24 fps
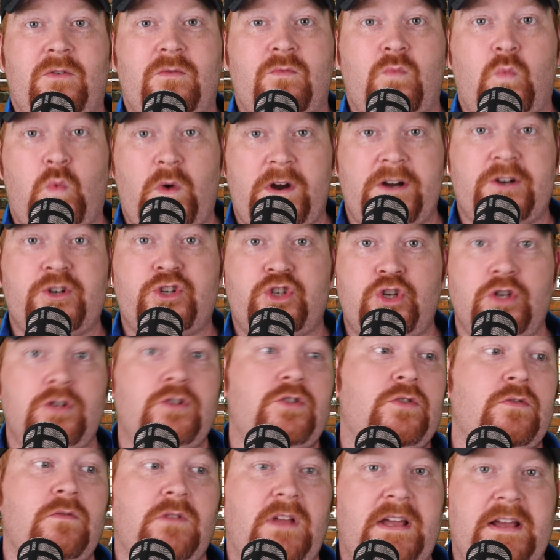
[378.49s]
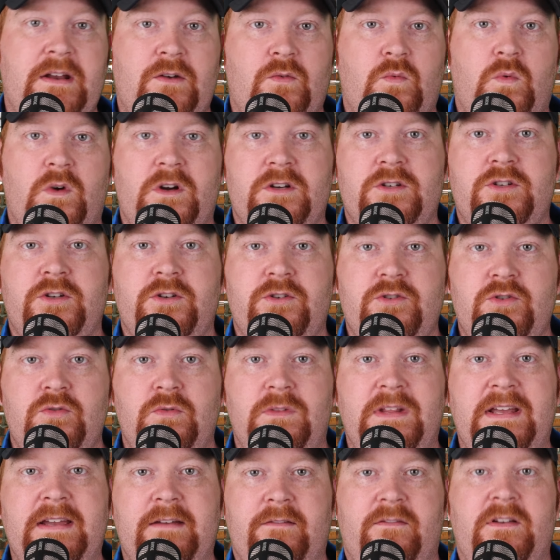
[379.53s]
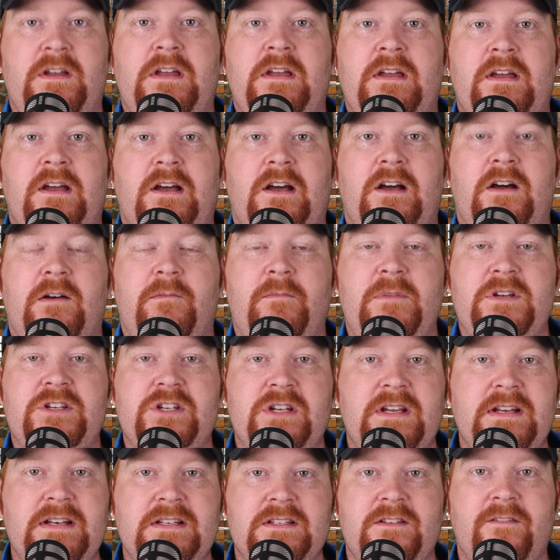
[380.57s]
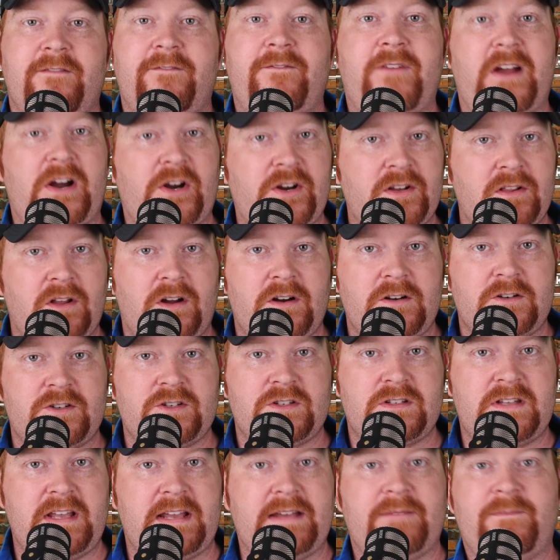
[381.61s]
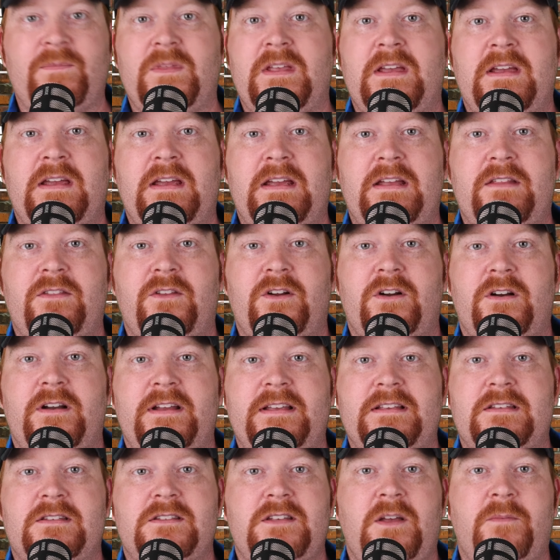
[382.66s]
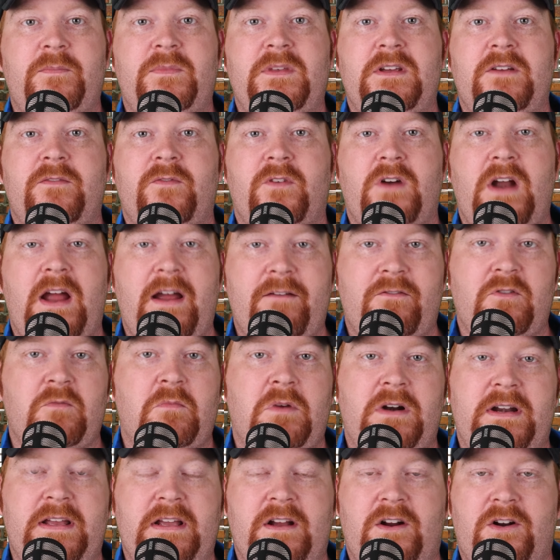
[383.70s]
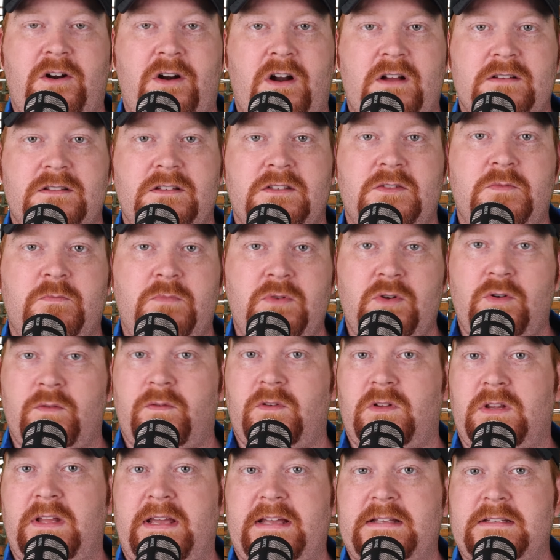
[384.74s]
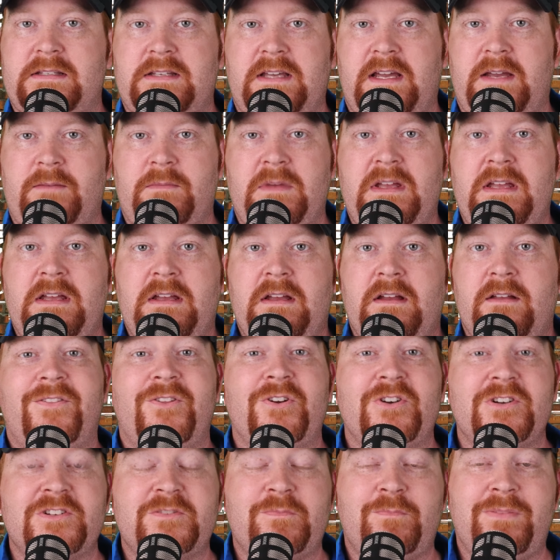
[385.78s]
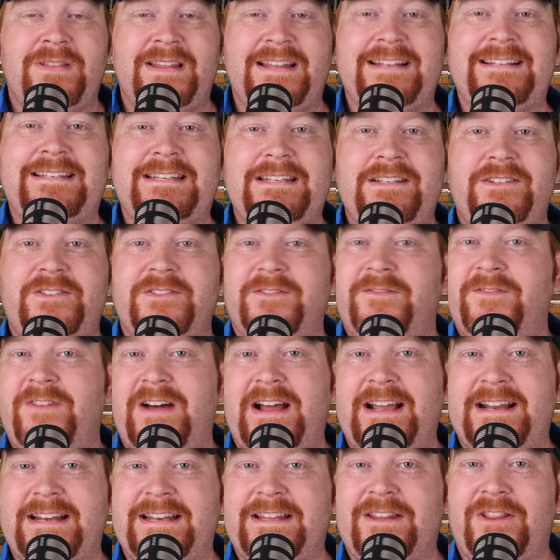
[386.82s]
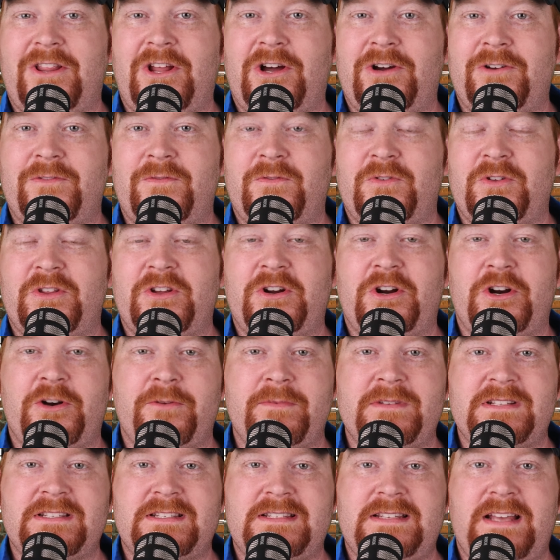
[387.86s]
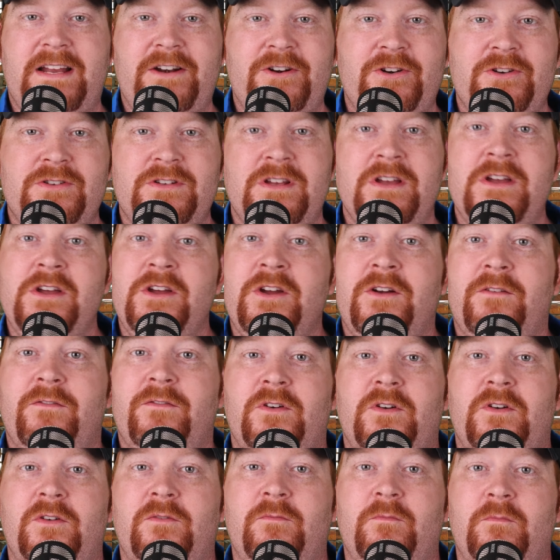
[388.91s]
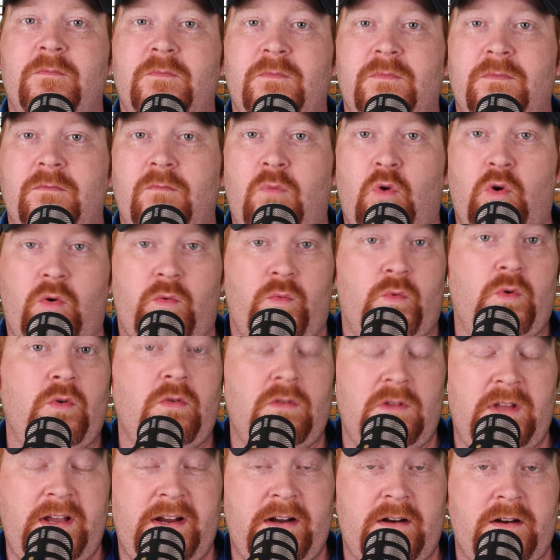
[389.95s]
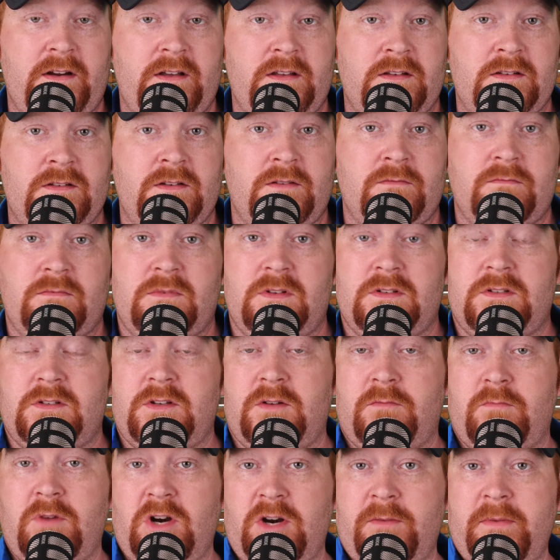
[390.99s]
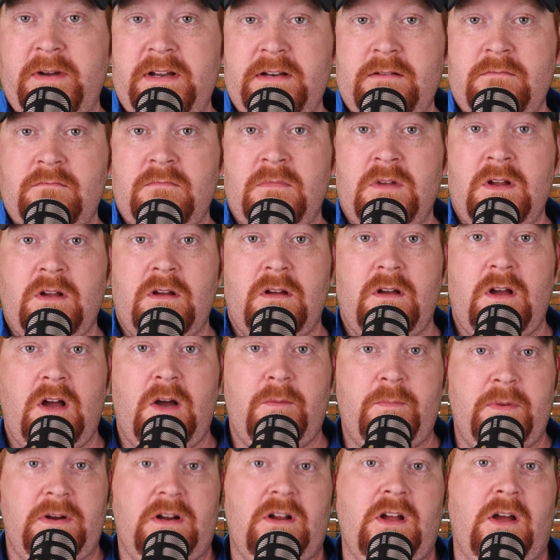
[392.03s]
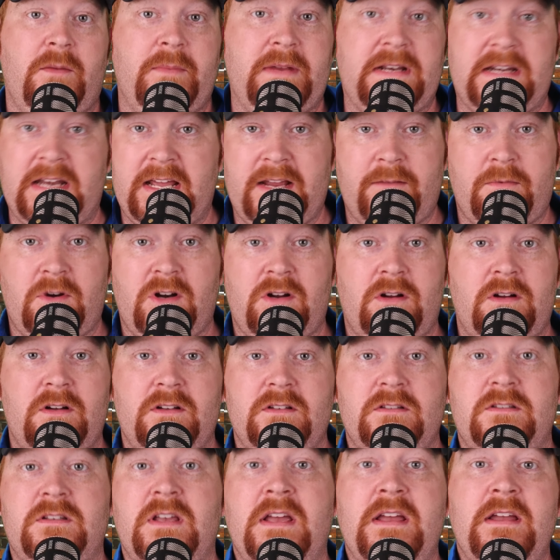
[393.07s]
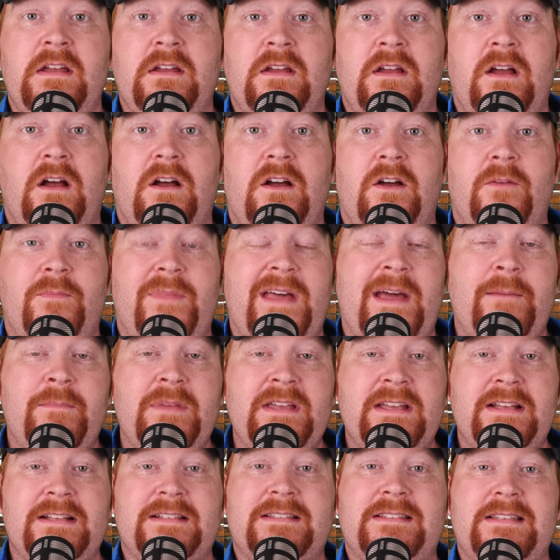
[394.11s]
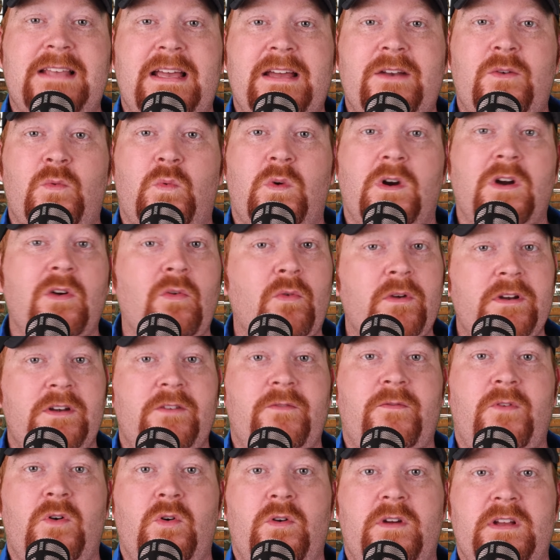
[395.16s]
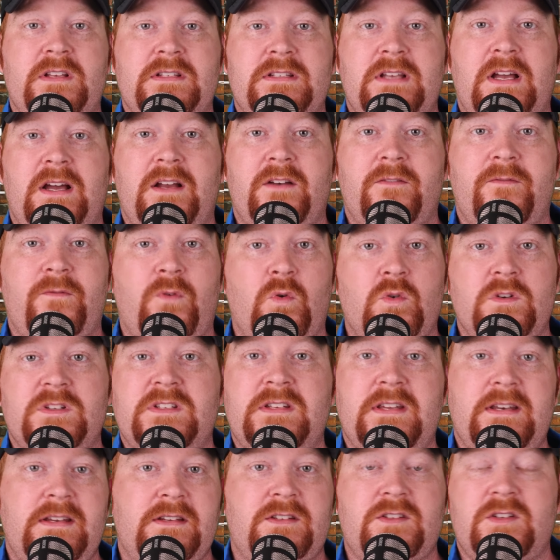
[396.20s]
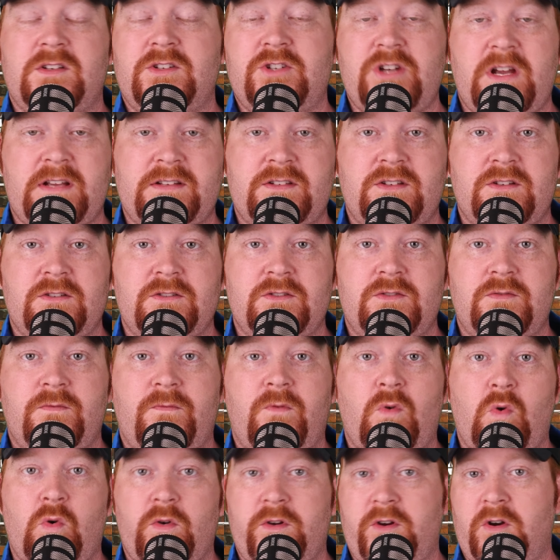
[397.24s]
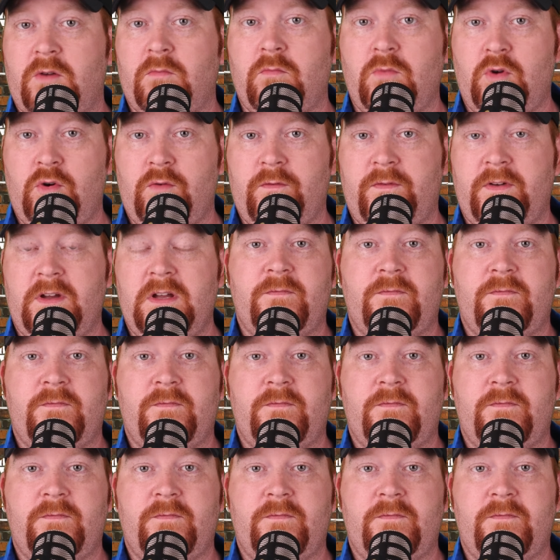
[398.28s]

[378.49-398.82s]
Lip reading: Where should you land? Where should you live? Michigan is a very large state, and there is something for everybody across its beautiful landscape. There is plenty to find and love for the urban centers, from more rural areas to suburban, up-and-coming neighborhoods. That being said, we're going to focus on 4 city suggestions for your move.